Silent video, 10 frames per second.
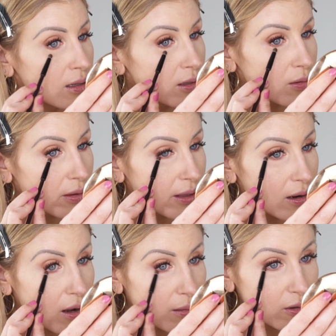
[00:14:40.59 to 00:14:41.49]
You don't want that
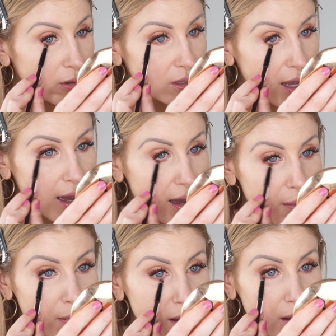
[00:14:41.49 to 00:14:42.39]
awkward
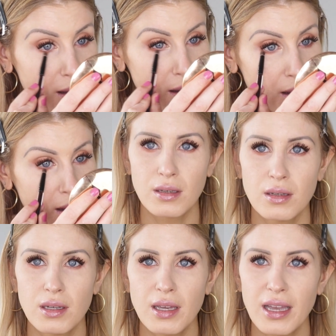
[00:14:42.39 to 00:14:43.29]
gap.
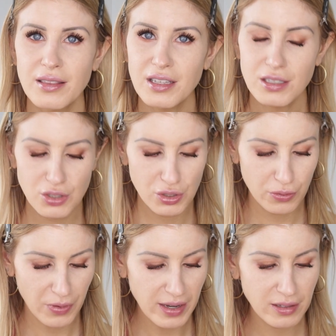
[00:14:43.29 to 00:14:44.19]
And then
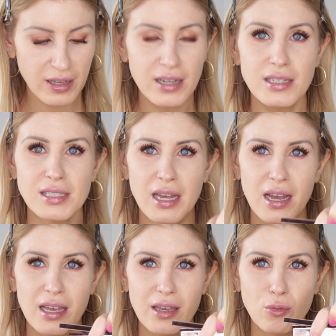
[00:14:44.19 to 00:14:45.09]
to finalize,
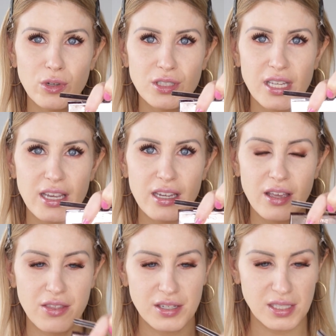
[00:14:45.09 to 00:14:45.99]
I will
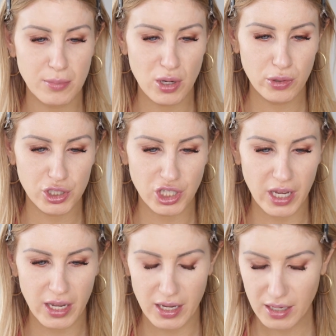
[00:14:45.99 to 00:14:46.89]
take the Smoke
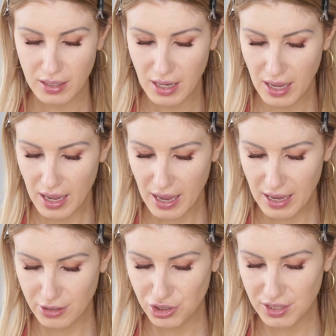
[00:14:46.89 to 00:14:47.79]
shade
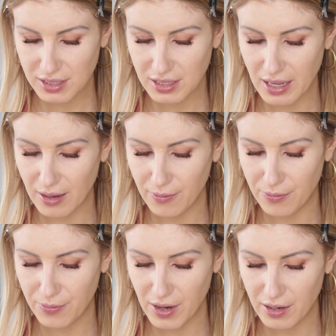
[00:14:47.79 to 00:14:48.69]
and just a
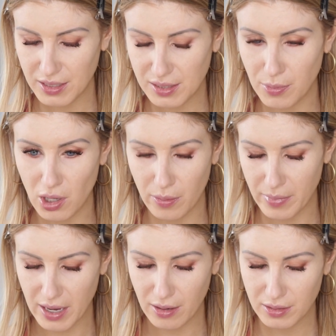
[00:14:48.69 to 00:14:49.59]
very small
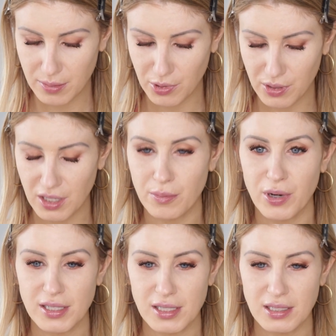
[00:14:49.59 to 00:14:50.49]
amount. I'm only going to
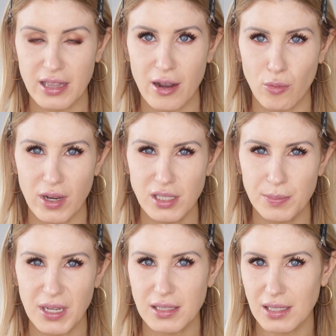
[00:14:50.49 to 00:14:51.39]
press into that once
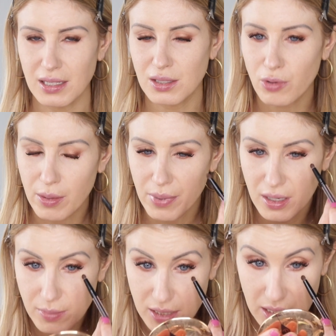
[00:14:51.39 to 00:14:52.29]
because it is quite
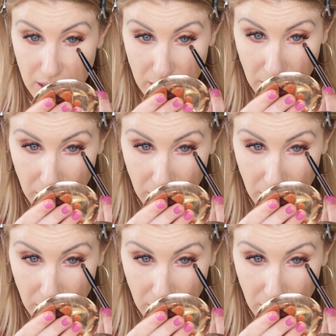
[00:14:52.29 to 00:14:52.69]
pigmented.